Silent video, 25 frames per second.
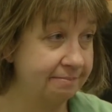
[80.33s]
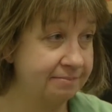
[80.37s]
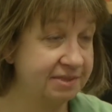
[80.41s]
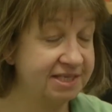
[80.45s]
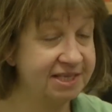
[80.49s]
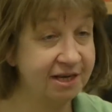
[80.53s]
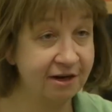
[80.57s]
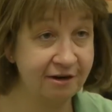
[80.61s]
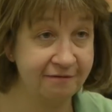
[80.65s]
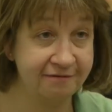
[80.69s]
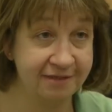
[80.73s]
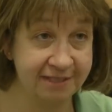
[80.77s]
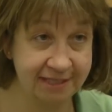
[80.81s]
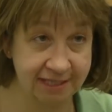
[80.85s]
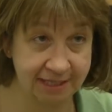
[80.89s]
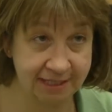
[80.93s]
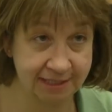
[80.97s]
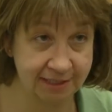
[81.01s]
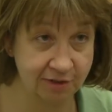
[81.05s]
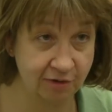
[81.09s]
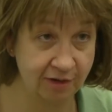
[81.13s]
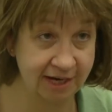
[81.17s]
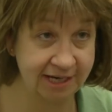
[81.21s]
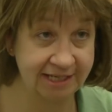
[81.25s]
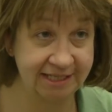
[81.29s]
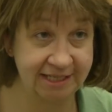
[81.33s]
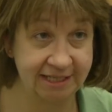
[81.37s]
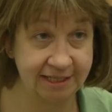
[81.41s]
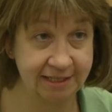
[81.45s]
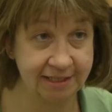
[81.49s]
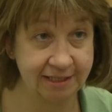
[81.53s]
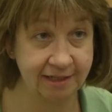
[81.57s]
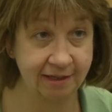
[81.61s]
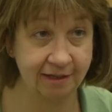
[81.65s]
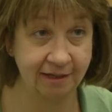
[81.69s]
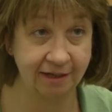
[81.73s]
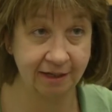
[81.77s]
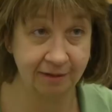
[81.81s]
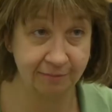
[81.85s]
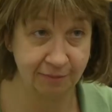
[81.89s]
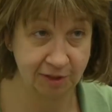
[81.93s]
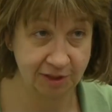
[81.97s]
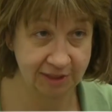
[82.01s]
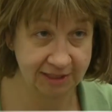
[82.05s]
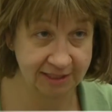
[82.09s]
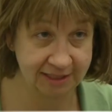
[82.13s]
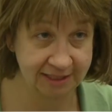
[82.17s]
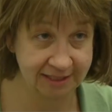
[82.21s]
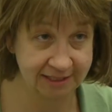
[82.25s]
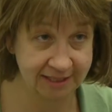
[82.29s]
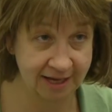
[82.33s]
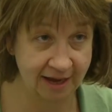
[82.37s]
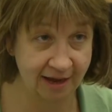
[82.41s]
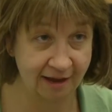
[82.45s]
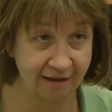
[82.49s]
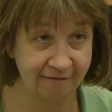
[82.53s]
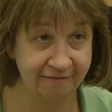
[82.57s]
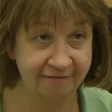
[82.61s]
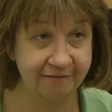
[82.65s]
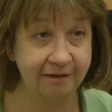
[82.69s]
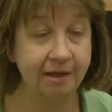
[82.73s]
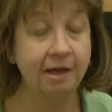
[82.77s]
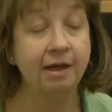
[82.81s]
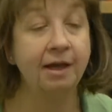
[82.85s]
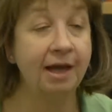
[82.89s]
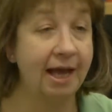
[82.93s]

services or ideas that the communities have